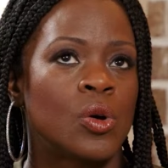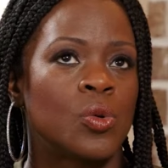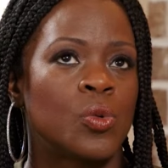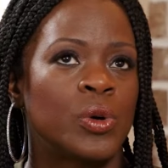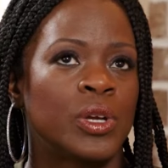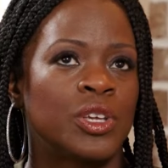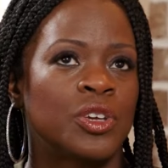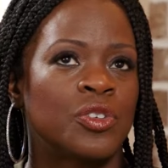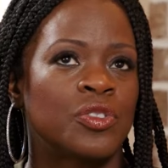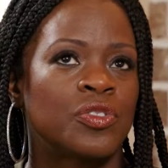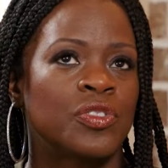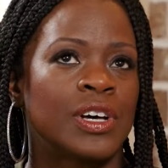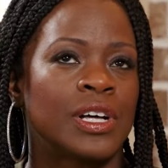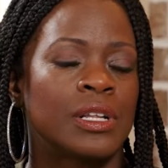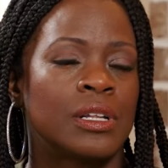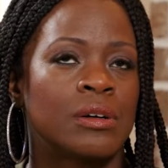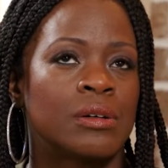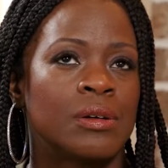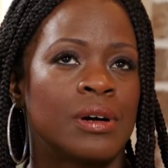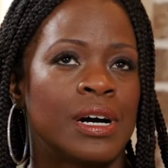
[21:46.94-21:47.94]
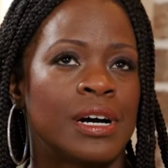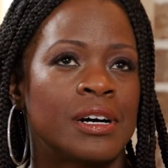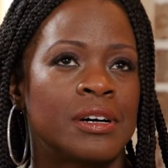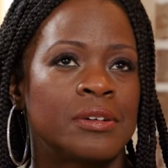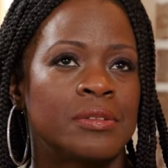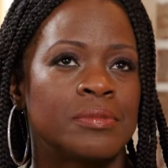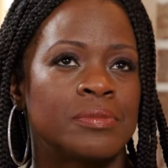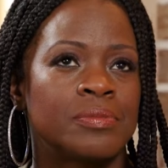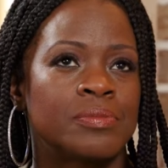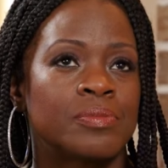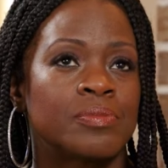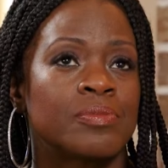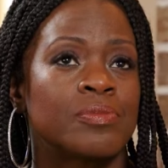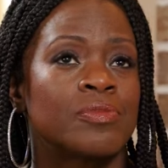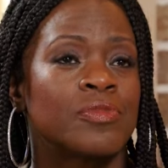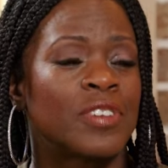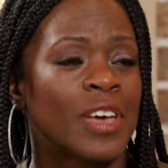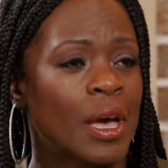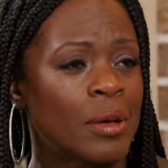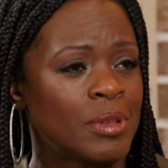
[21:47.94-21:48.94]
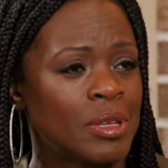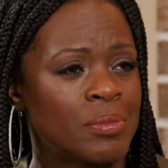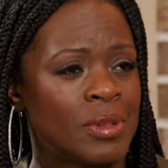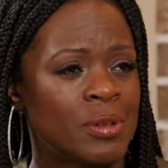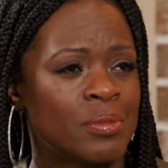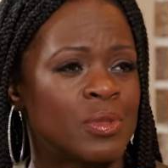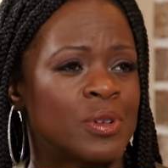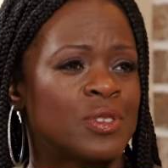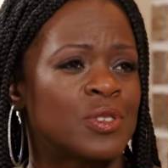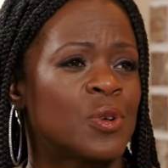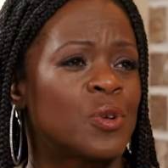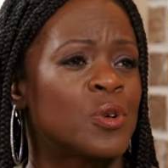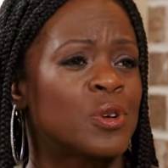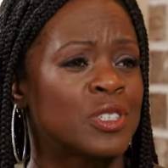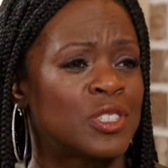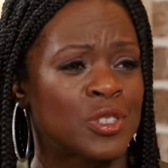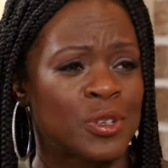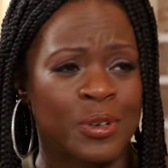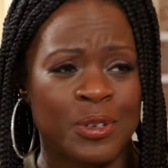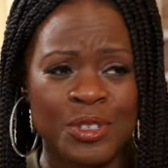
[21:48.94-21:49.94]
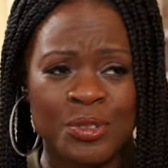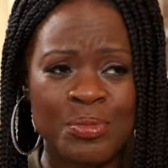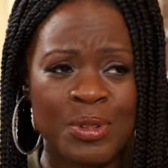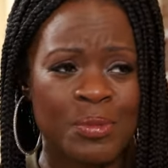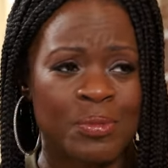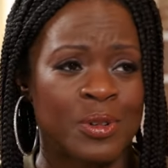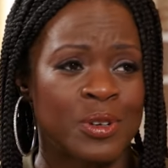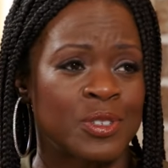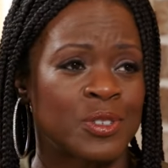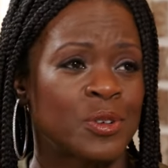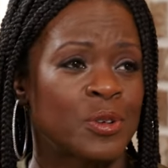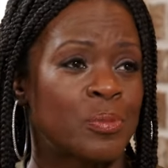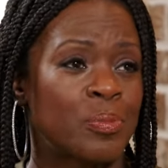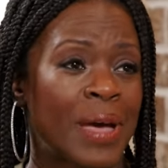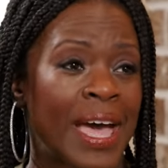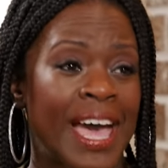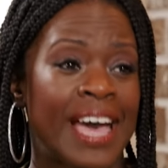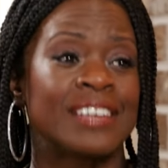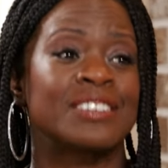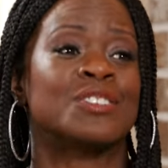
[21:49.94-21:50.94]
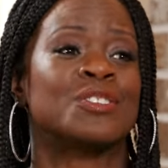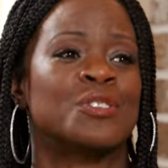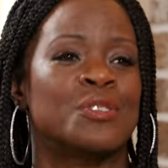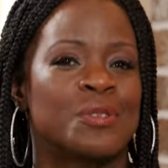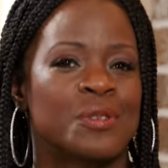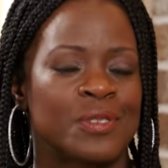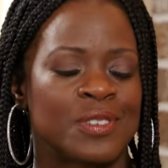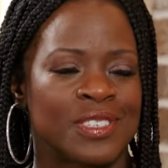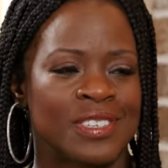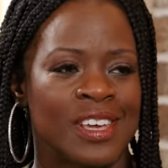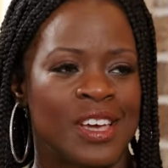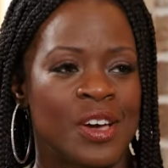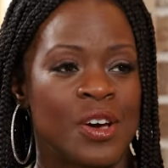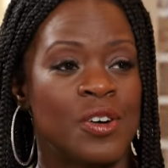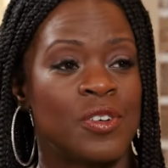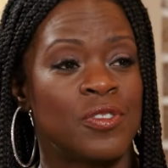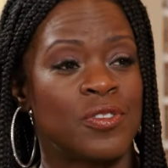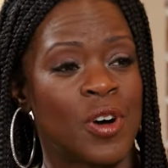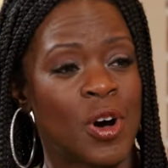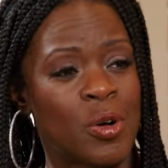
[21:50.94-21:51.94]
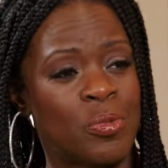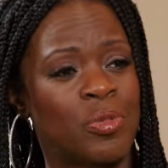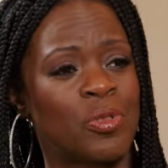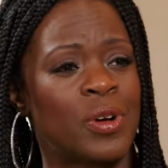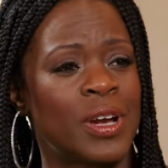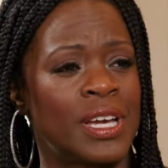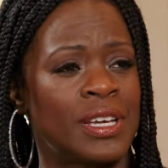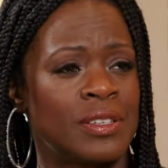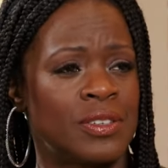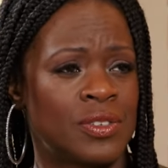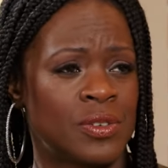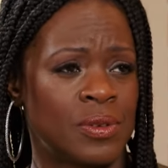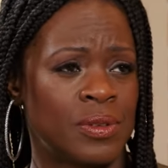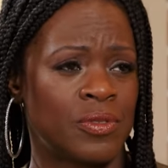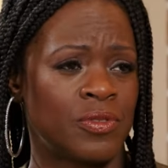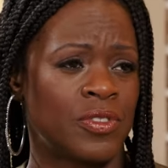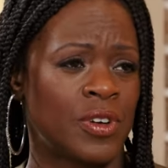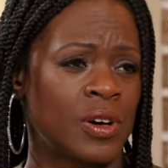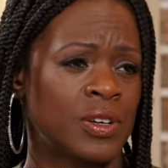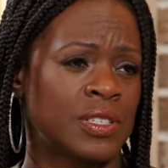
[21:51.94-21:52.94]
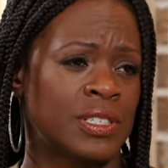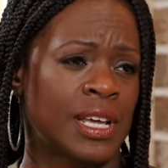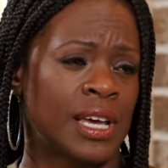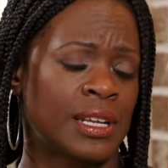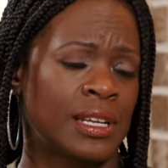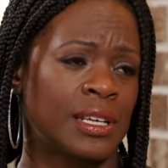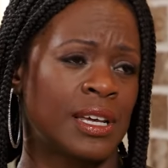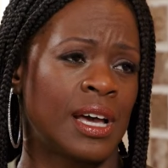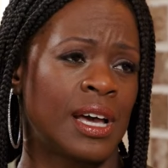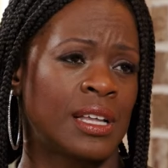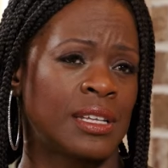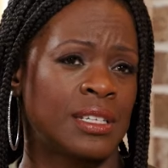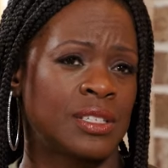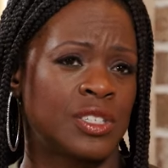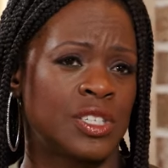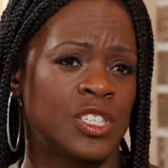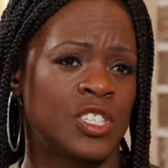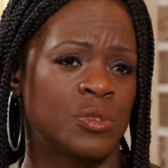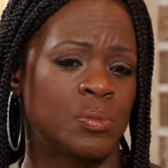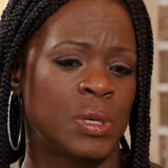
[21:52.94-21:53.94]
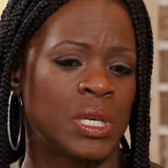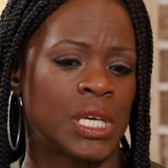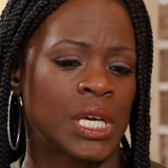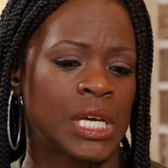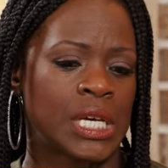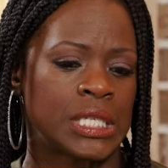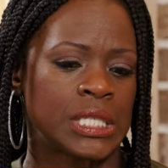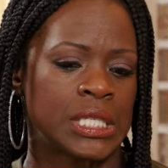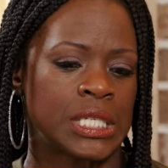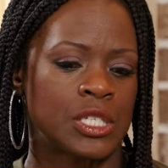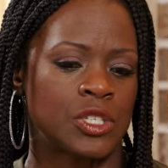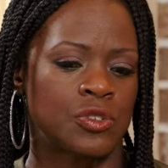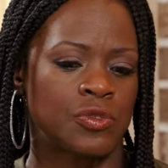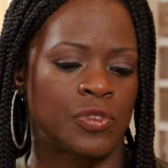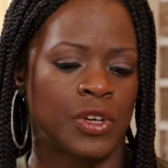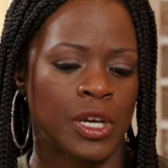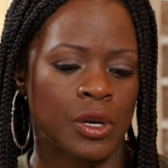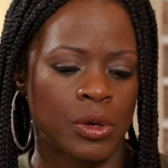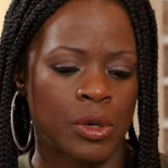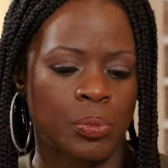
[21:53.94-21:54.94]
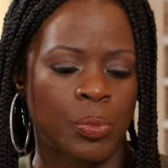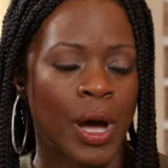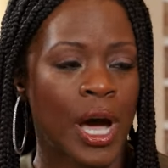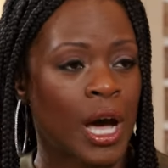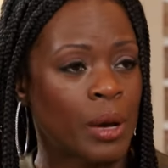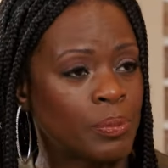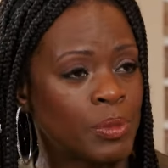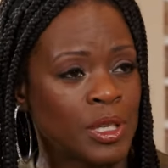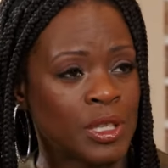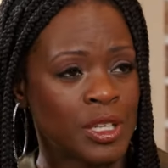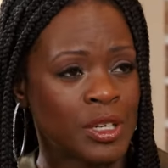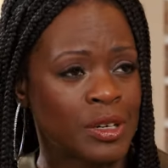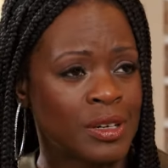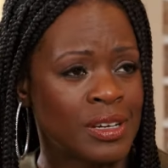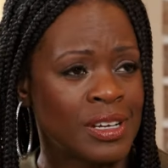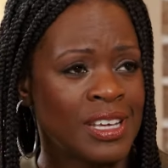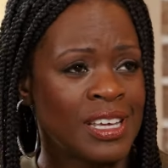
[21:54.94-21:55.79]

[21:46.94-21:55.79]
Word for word: when your fellow um, family members or church members or pastors fall prey to the false ideologies because it's very popular.